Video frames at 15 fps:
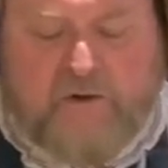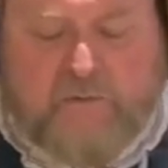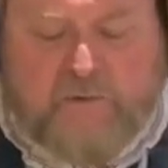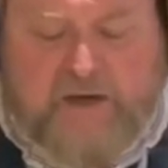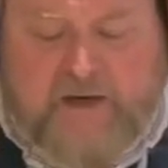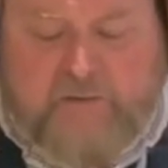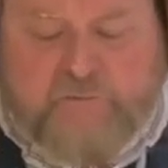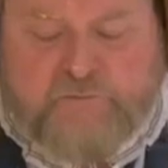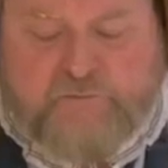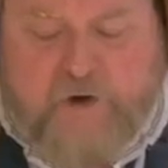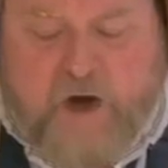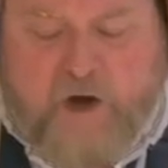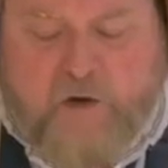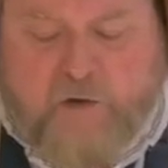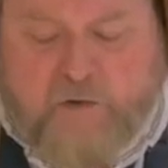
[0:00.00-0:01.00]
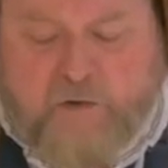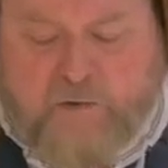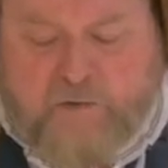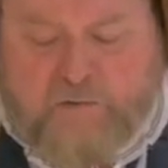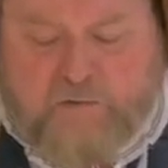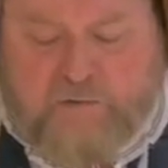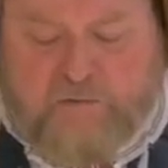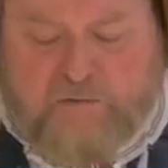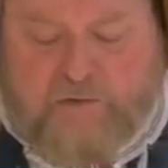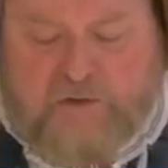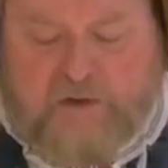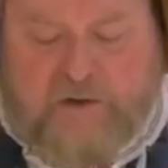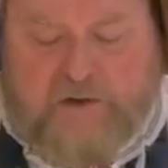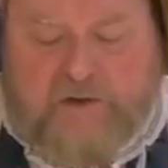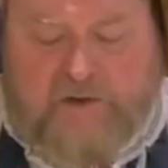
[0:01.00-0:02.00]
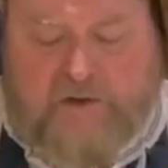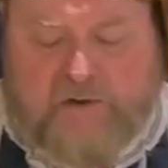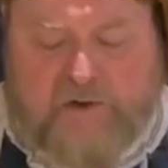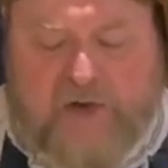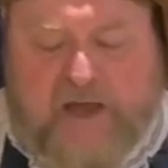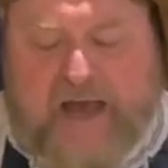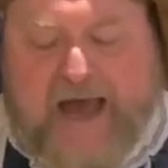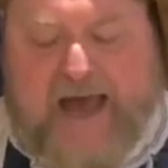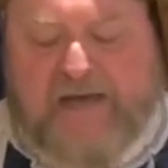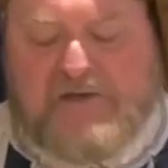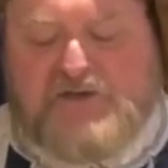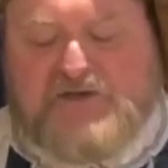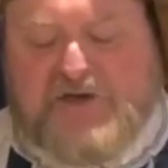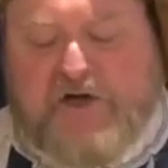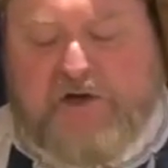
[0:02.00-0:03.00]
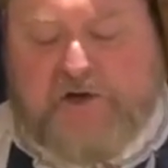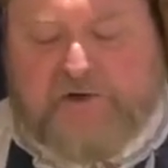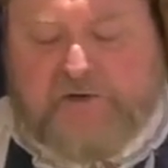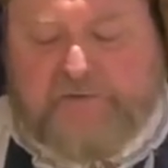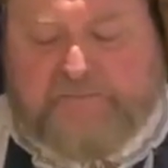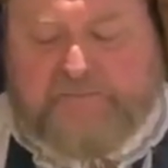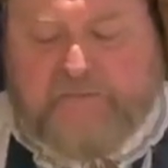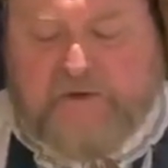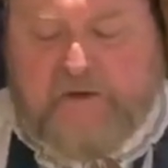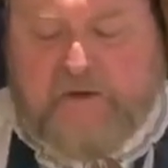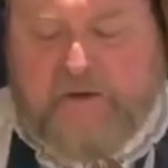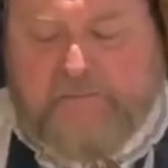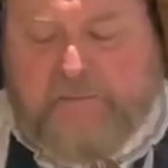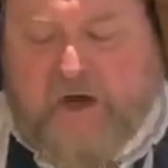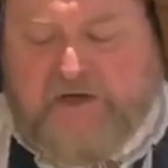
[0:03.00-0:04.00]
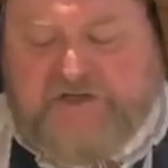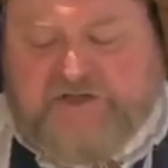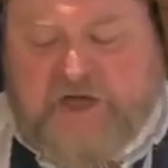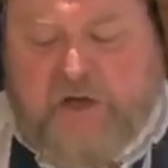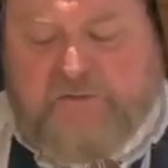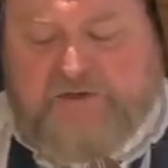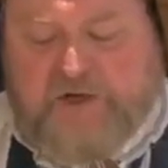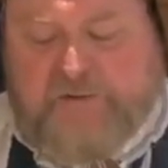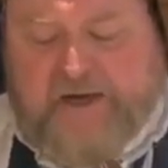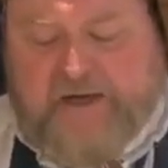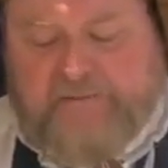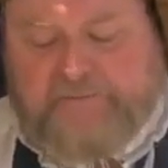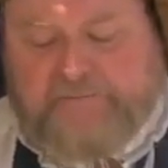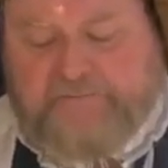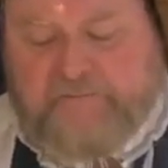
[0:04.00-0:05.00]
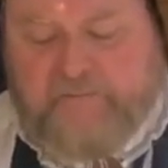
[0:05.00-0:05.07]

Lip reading: We roll and turn. By so doing,